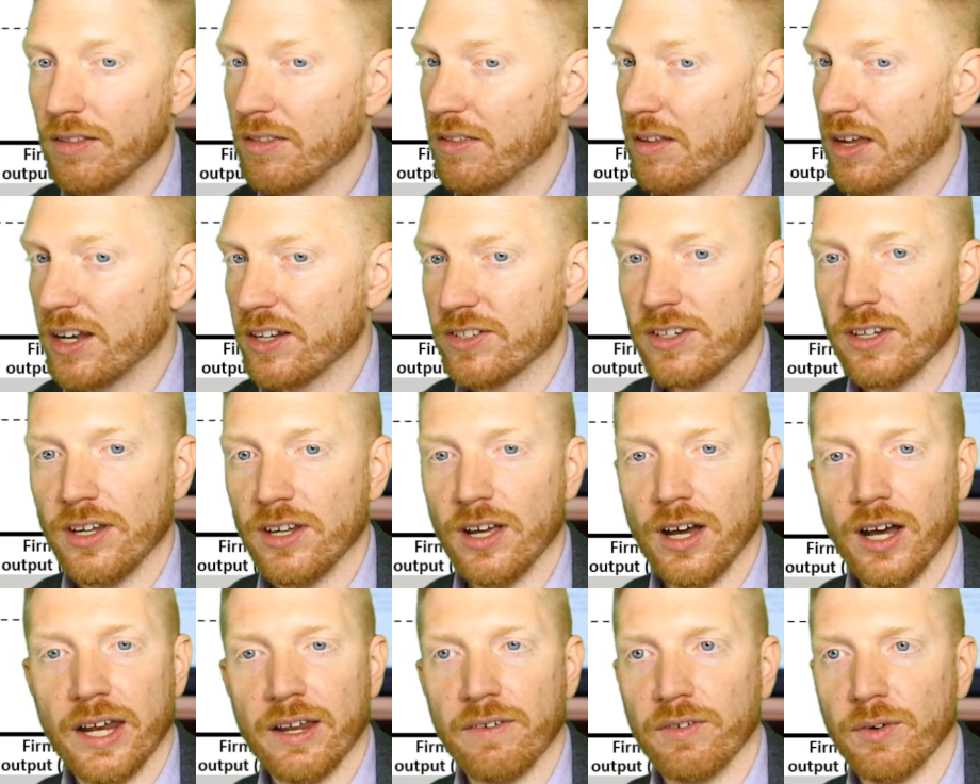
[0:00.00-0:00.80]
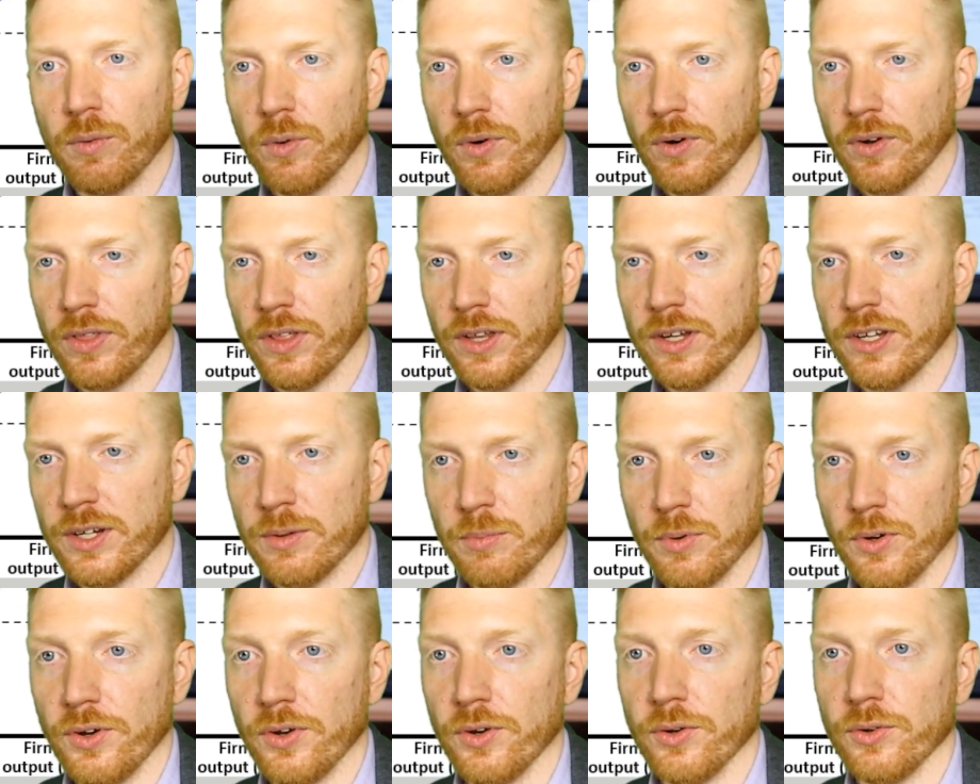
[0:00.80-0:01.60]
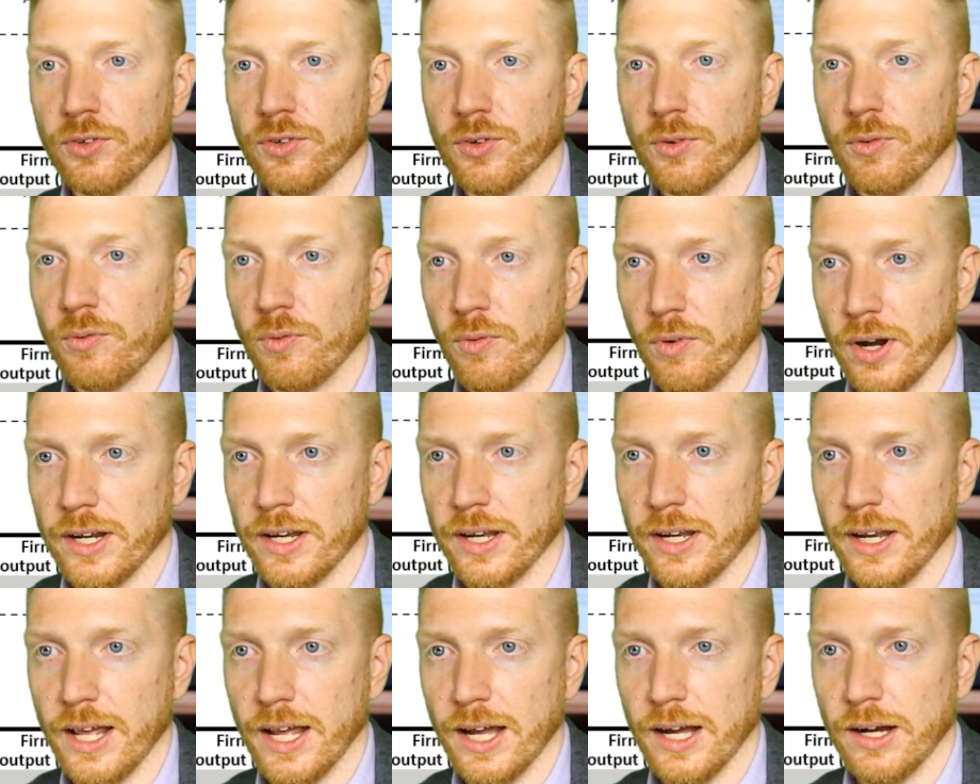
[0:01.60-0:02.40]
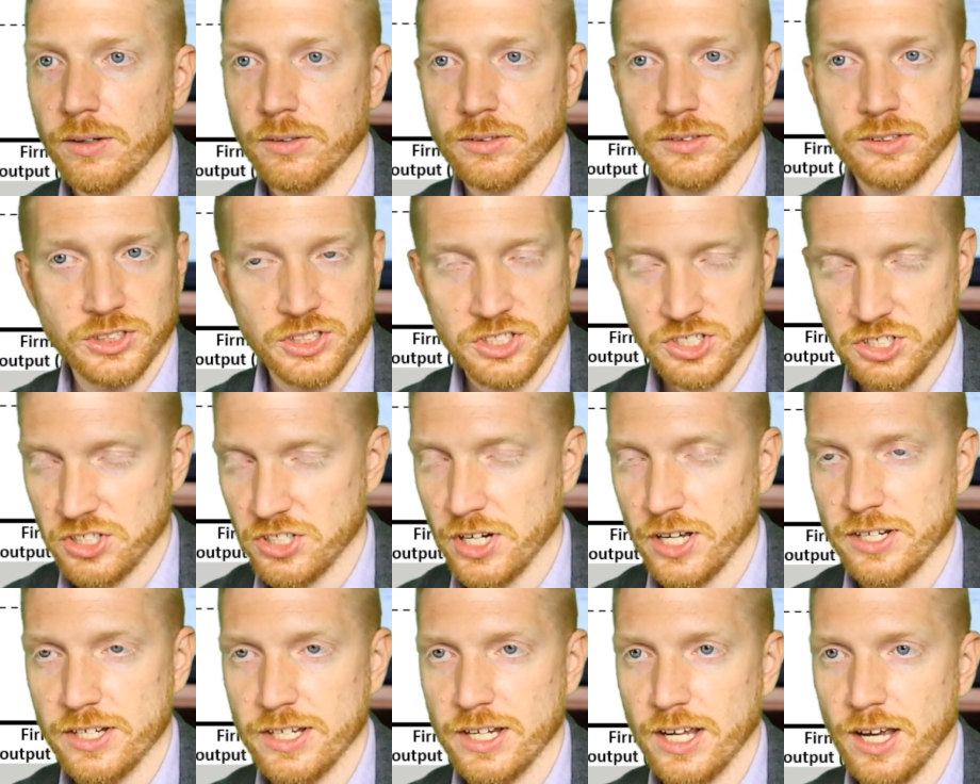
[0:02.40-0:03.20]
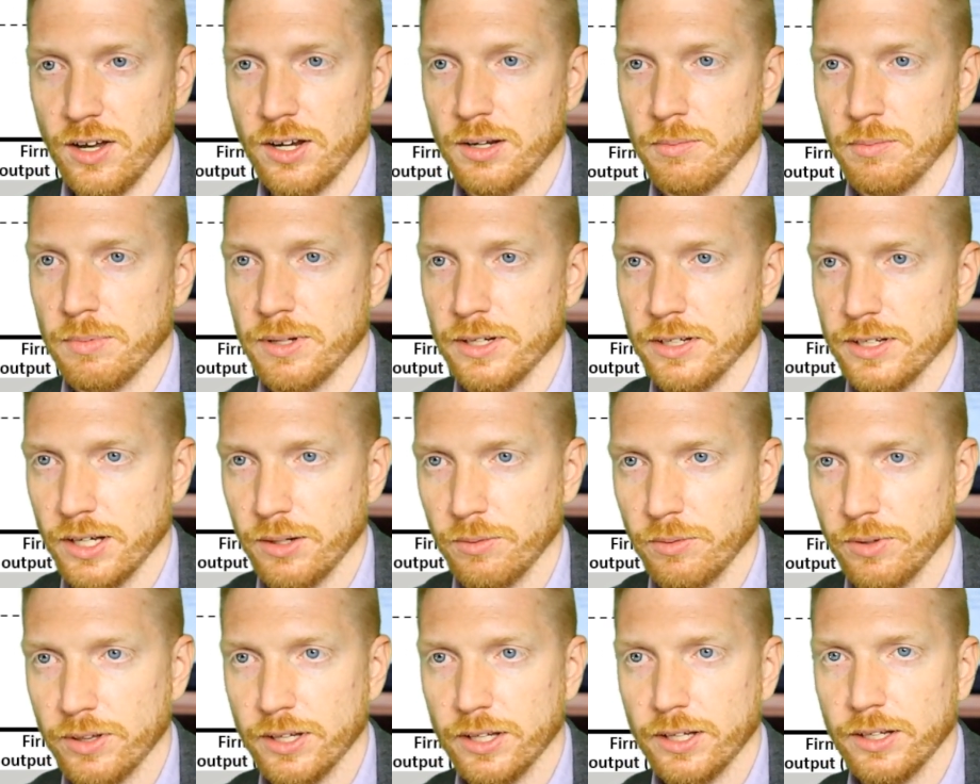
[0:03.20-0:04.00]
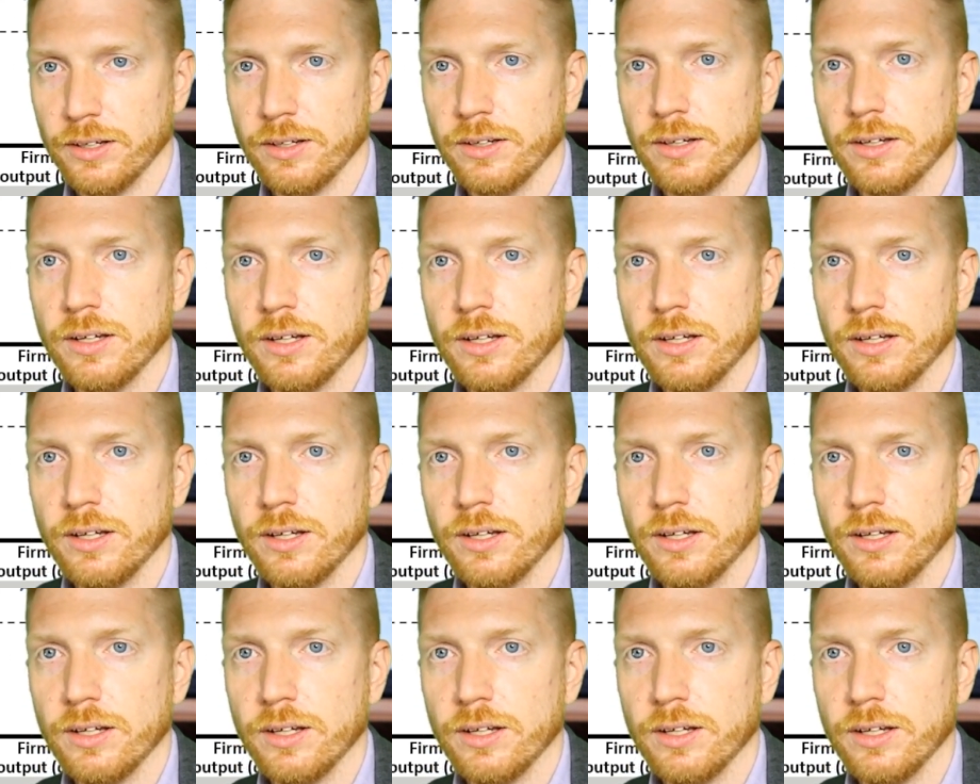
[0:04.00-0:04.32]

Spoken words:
then it's not even worth it to produce right now. Just shut down and be done with it.